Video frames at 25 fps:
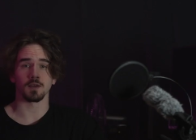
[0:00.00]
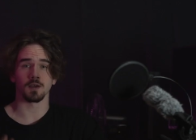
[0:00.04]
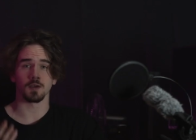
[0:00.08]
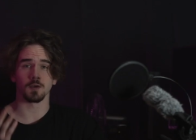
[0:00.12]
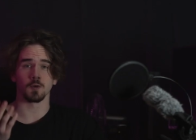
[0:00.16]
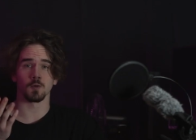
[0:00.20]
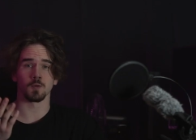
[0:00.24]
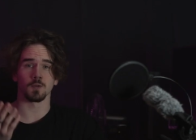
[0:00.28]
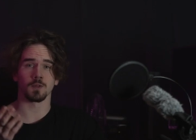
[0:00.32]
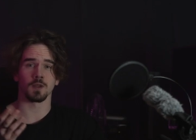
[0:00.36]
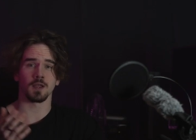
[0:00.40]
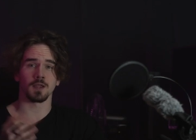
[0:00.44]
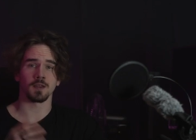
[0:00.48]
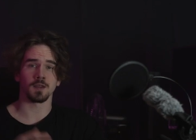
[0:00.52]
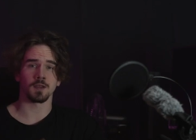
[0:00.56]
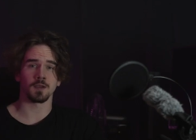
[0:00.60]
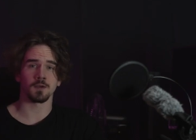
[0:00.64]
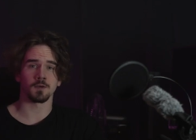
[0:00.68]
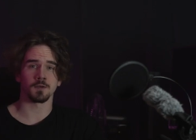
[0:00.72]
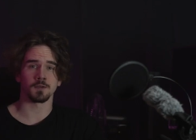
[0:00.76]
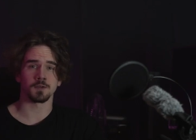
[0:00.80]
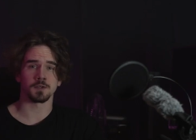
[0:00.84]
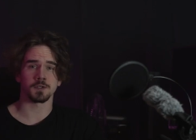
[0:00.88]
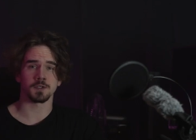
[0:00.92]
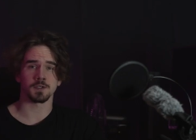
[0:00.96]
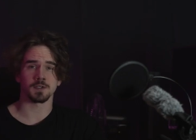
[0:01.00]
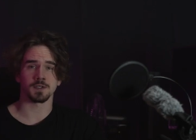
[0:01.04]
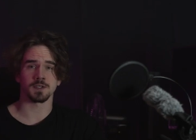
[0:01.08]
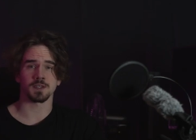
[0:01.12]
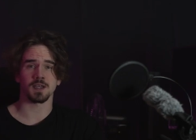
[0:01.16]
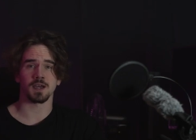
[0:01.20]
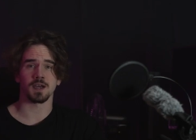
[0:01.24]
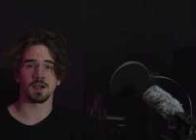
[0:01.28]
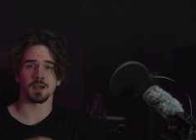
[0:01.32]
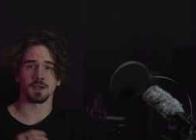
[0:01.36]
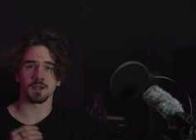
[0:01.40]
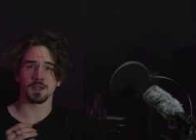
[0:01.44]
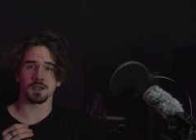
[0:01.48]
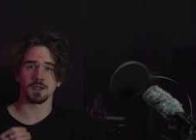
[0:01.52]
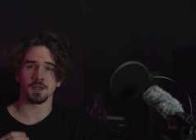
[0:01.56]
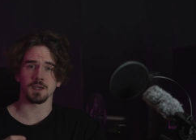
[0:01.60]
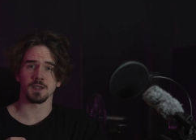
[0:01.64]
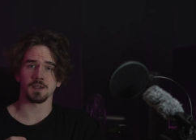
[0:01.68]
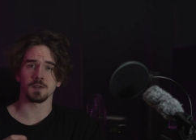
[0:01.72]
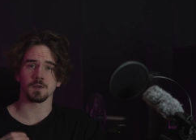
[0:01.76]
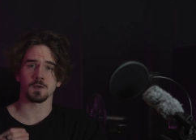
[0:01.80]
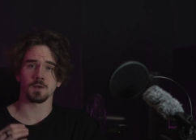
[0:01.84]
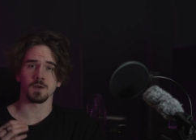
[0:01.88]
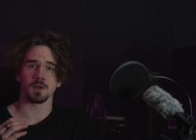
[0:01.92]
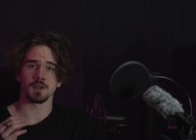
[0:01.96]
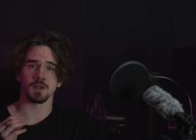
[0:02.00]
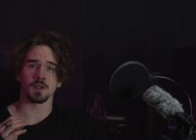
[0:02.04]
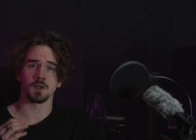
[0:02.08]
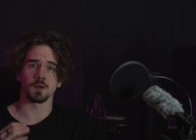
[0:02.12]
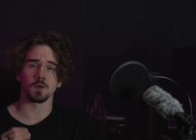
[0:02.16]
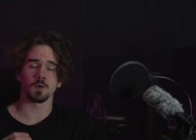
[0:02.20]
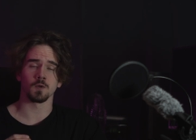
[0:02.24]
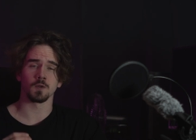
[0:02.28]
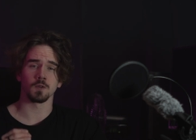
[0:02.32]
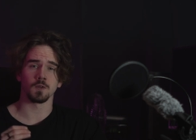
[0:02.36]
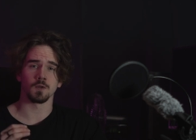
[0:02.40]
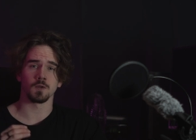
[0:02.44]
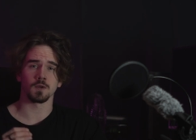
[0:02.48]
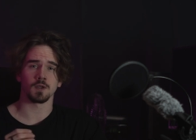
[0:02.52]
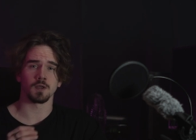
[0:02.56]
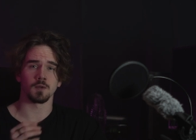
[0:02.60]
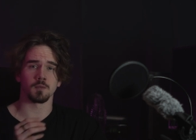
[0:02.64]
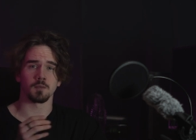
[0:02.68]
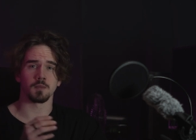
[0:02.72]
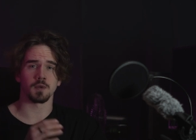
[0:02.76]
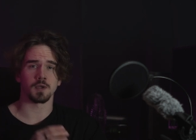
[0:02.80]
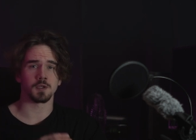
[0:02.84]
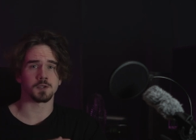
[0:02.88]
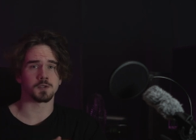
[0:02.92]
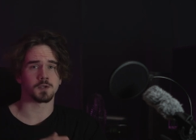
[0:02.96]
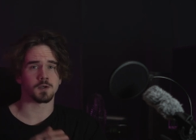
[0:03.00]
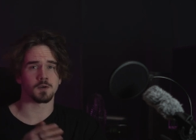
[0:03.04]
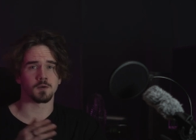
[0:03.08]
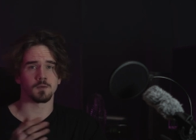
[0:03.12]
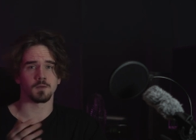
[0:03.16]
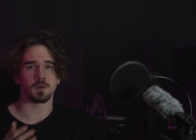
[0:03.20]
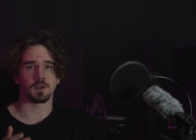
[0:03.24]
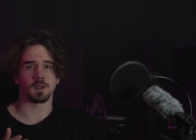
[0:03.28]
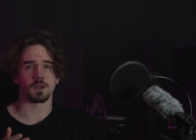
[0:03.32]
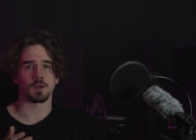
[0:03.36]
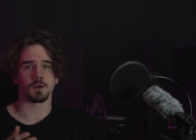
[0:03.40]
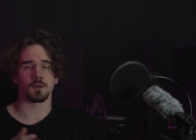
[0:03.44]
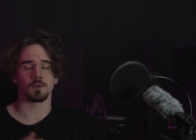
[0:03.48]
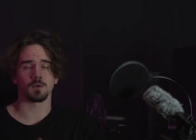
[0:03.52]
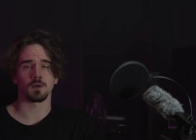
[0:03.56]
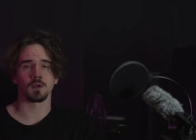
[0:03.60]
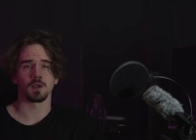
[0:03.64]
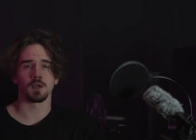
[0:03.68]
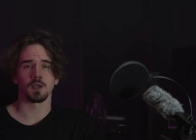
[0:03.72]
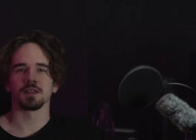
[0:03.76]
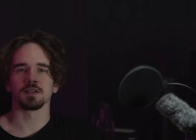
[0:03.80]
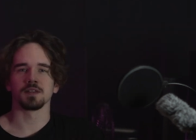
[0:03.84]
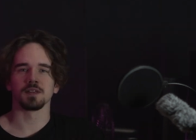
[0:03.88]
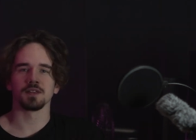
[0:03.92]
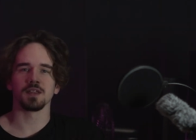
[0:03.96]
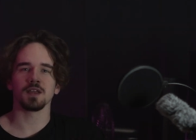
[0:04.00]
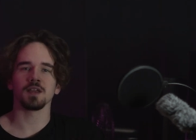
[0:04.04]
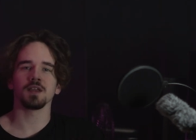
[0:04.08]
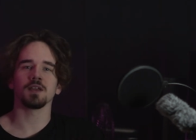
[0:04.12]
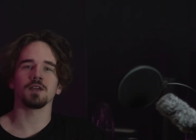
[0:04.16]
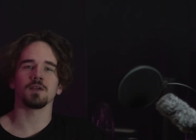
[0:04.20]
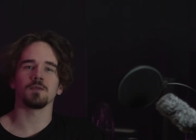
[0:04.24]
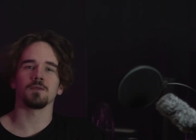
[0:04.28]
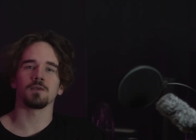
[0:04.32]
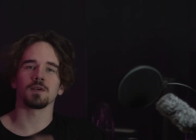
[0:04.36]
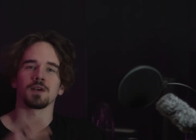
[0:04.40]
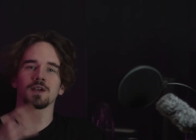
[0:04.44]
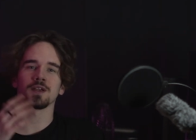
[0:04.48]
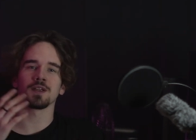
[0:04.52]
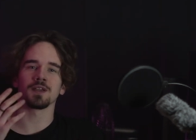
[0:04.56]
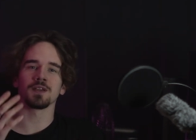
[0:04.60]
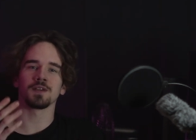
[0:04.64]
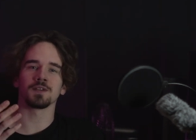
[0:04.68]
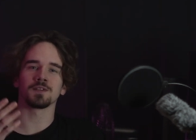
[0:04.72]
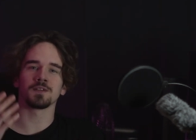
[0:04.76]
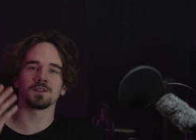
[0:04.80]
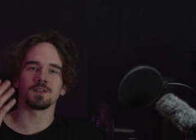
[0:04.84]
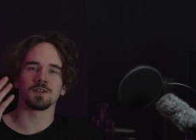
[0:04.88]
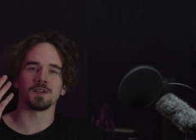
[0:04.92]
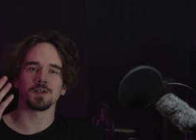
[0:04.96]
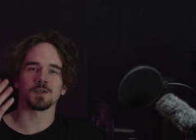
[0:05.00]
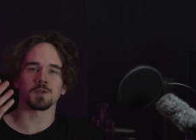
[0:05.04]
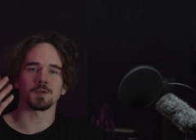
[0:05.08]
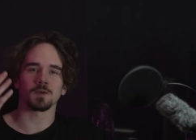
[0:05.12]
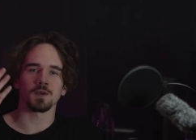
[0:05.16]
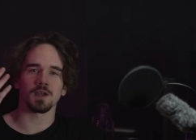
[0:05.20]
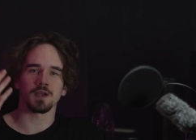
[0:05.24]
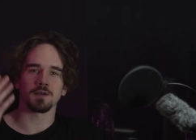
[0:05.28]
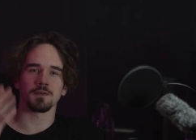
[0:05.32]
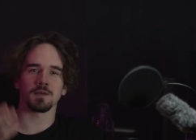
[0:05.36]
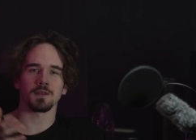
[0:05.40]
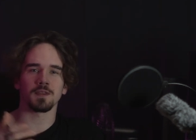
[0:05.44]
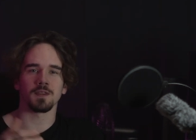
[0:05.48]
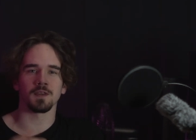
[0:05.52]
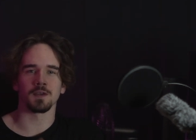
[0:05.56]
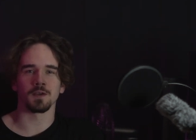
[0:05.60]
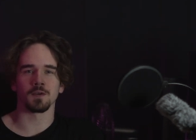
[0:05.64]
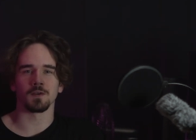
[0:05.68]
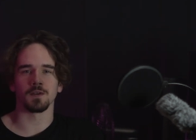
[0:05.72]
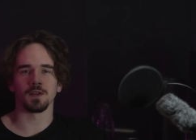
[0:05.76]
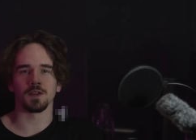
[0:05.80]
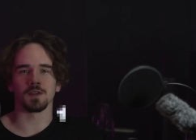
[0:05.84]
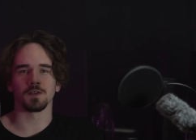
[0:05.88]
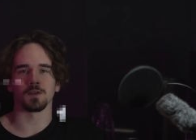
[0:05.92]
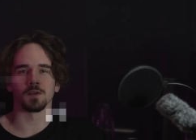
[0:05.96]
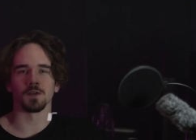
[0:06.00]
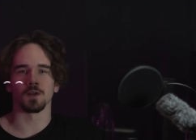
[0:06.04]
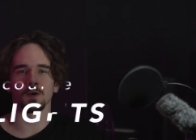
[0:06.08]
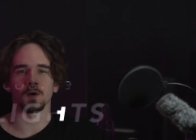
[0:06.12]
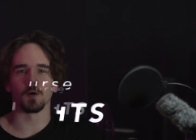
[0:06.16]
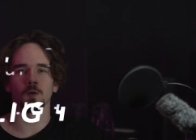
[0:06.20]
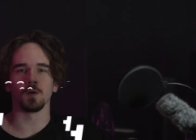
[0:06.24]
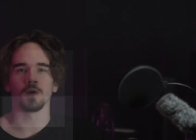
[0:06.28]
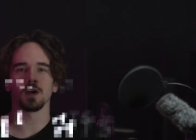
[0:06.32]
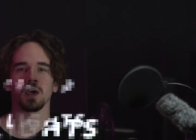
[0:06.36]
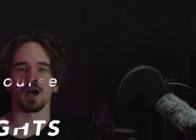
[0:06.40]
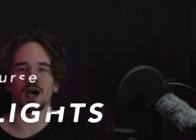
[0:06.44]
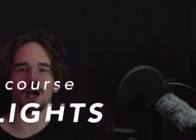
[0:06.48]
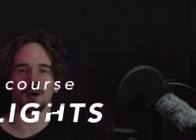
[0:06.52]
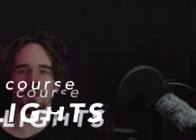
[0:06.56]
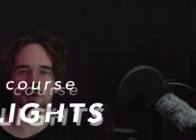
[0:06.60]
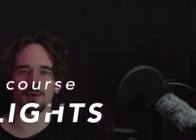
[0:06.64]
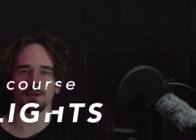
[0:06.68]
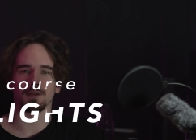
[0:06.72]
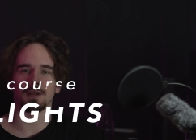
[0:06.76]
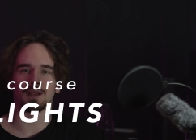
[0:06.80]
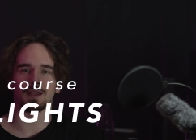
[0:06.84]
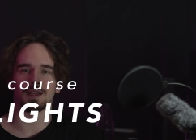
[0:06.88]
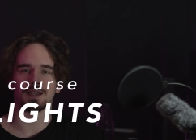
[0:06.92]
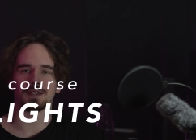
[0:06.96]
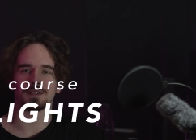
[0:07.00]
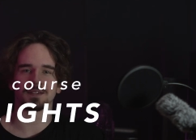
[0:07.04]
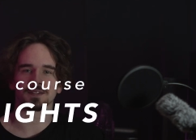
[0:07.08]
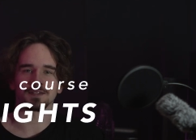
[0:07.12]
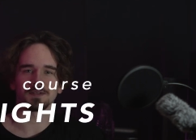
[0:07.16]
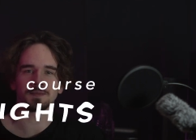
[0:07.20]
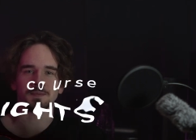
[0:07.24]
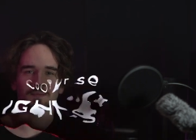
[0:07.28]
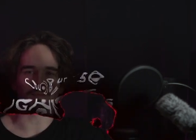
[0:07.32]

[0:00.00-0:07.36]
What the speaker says: A good lighting conditions are key to any good looking picture or video. Today we are here to teach you everything you need to know about the lights.